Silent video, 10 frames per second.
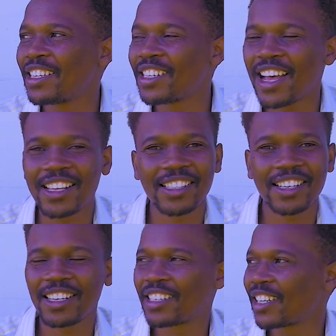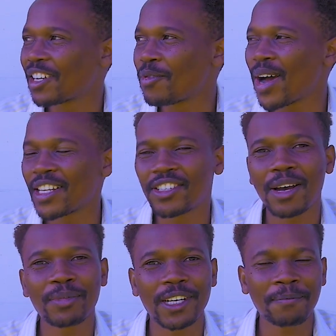just take one
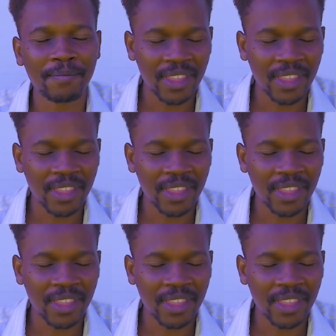chapter.